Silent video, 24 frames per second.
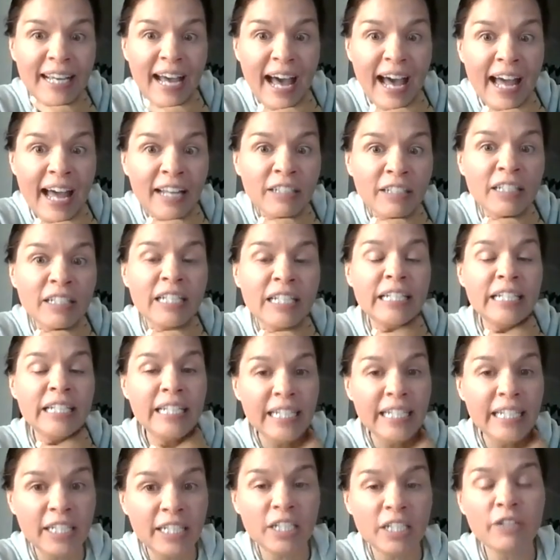can
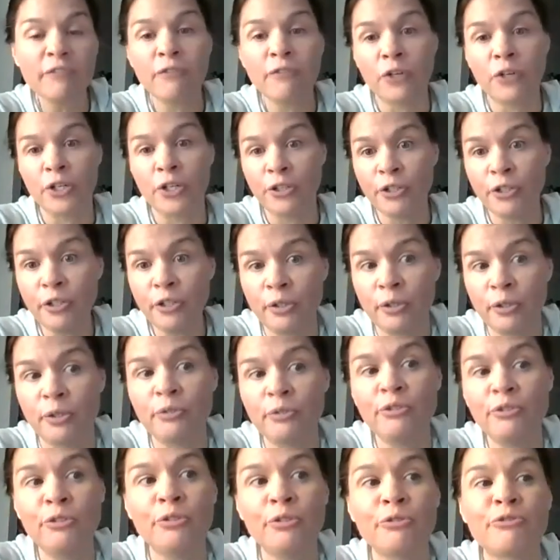lead for
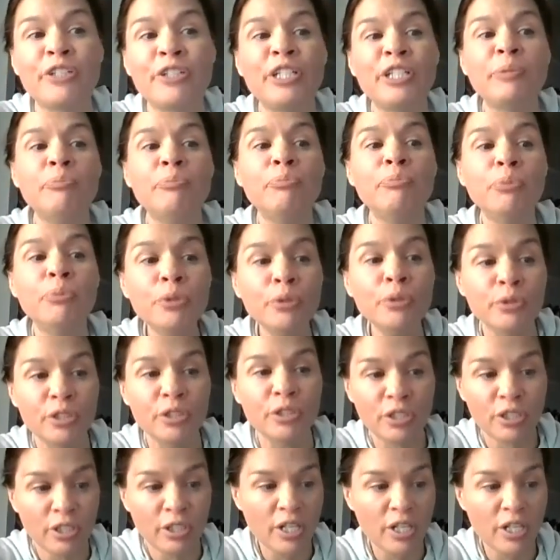you to reboot